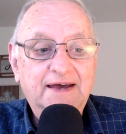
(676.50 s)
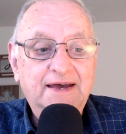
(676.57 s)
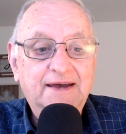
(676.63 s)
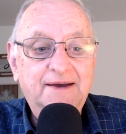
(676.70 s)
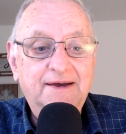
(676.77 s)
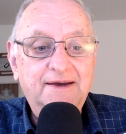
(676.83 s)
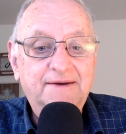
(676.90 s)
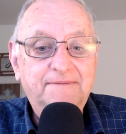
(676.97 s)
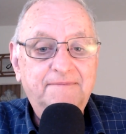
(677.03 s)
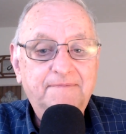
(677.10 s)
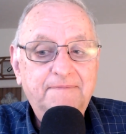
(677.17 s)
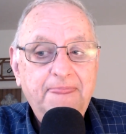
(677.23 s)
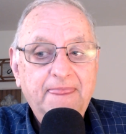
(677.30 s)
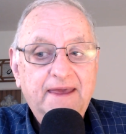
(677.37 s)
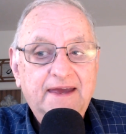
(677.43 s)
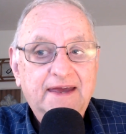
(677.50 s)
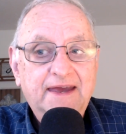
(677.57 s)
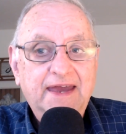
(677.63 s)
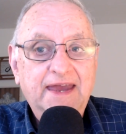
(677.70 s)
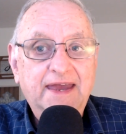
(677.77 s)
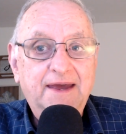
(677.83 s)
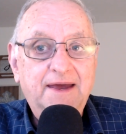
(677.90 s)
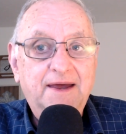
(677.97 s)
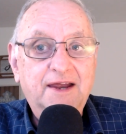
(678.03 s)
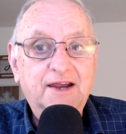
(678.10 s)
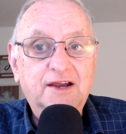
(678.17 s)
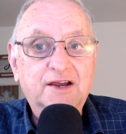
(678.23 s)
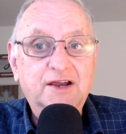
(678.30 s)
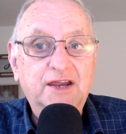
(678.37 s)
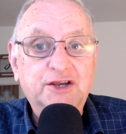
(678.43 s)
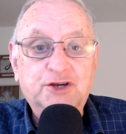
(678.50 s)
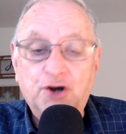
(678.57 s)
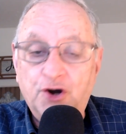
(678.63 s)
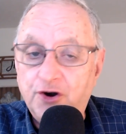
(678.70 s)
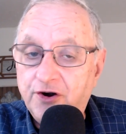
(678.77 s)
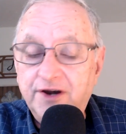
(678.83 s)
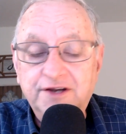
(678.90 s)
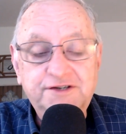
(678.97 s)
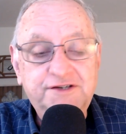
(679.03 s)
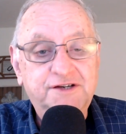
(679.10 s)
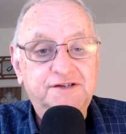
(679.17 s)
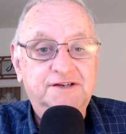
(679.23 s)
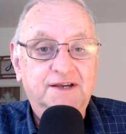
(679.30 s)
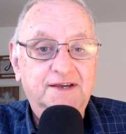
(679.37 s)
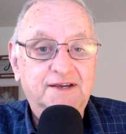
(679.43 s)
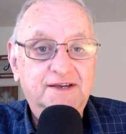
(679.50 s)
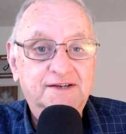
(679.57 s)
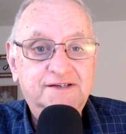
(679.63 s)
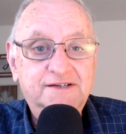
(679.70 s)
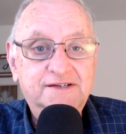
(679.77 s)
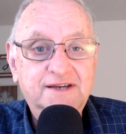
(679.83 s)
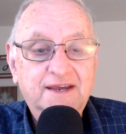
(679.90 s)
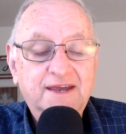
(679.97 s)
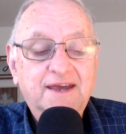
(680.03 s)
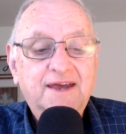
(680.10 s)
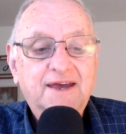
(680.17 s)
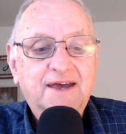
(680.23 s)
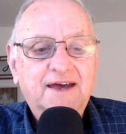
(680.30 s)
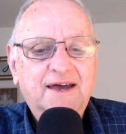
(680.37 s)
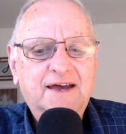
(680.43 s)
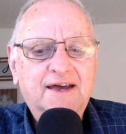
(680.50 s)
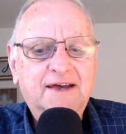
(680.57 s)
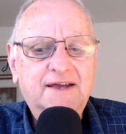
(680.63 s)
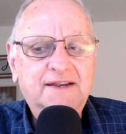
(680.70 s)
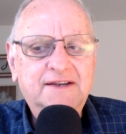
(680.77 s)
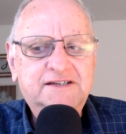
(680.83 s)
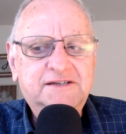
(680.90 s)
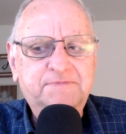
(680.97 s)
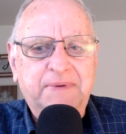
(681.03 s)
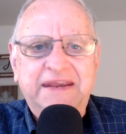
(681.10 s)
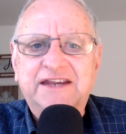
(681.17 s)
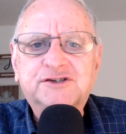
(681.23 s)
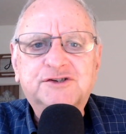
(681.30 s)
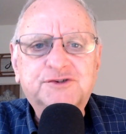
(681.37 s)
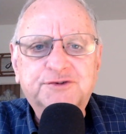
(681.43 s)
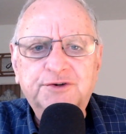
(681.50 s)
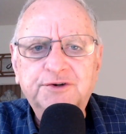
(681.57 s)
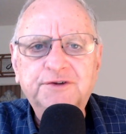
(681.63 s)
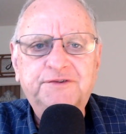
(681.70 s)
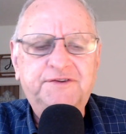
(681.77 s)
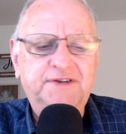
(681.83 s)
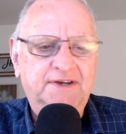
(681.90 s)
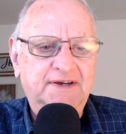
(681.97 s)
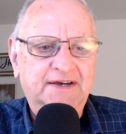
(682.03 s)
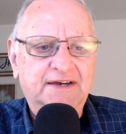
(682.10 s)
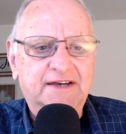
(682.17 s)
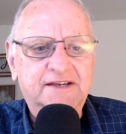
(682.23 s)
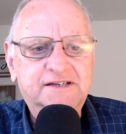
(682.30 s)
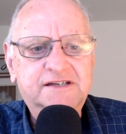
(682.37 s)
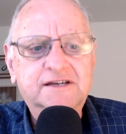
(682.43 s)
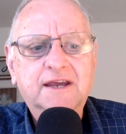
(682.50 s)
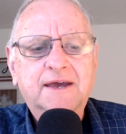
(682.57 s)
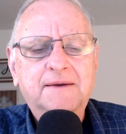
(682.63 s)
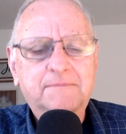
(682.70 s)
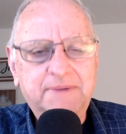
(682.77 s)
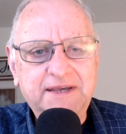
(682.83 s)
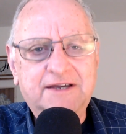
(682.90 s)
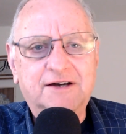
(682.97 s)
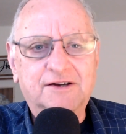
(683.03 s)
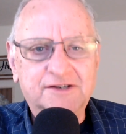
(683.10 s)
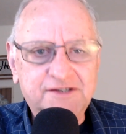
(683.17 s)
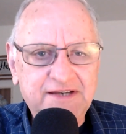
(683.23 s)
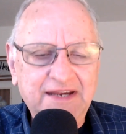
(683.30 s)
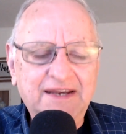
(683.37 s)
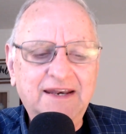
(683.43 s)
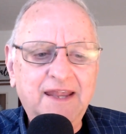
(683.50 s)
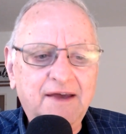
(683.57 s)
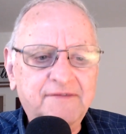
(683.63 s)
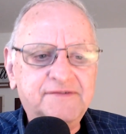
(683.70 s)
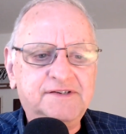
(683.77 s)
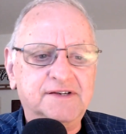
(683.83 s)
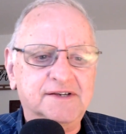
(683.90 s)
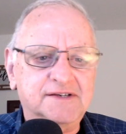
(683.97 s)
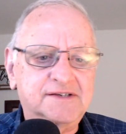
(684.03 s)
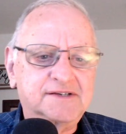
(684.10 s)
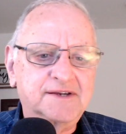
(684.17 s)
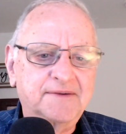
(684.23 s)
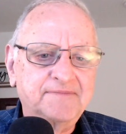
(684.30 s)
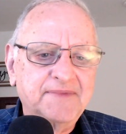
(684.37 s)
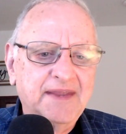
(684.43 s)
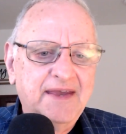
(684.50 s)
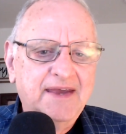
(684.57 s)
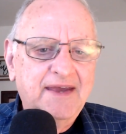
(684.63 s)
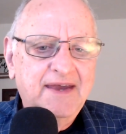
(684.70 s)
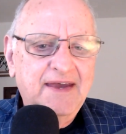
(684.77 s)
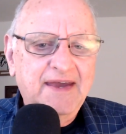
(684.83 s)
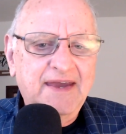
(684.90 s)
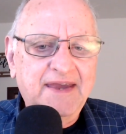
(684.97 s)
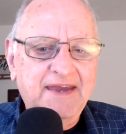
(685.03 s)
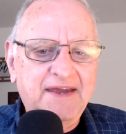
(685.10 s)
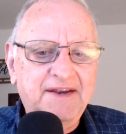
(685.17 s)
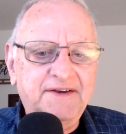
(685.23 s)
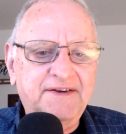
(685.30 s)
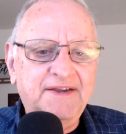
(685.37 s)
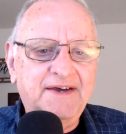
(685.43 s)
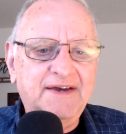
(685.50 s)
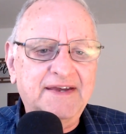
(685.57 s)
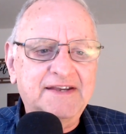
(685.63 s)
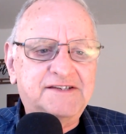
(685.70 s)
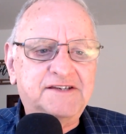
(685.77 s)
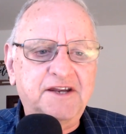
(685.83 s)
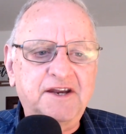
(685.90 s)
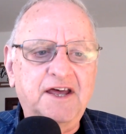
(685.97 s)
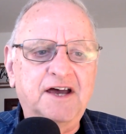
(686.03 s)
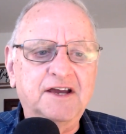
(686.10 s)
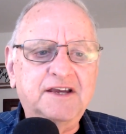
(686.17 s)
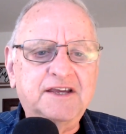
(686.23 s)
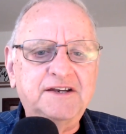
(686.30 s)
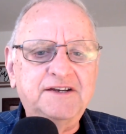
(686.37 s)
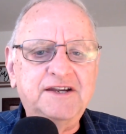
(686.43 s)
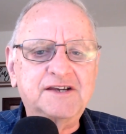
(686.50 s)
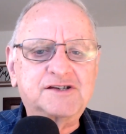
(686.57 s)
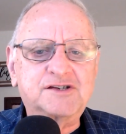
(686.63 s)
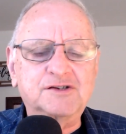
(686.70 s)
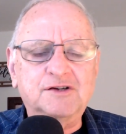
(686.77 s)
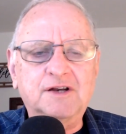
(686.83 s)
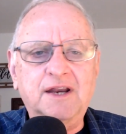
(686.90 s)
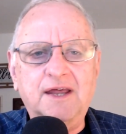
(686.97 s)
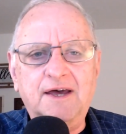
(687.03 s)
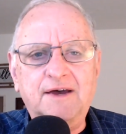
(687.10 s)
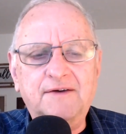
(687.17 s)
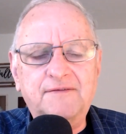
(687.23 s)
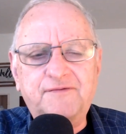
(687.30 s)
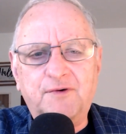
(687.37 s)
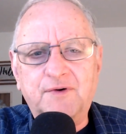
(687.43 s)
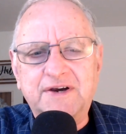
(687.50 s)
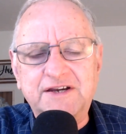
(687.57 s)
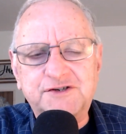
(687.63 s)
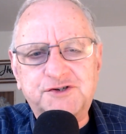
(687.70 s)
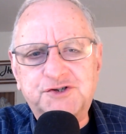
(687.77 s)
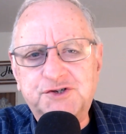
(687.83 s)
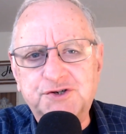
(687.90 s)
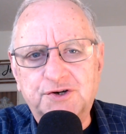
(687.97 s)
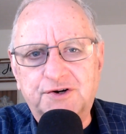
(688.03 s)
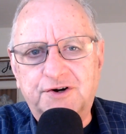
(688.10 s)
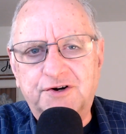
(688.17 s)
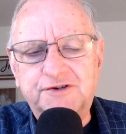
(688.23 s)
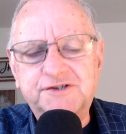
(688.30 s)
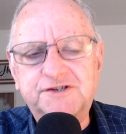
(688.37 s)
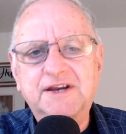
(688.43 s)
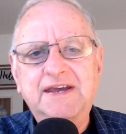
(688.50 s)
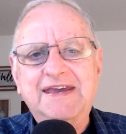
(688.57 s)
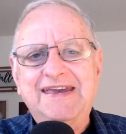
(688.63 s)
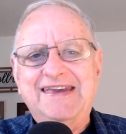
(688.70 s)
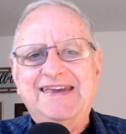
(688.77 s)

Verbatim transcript: um, encourages us, speaks truth to us because he loves us, and uh, it's an unconditional love for his church.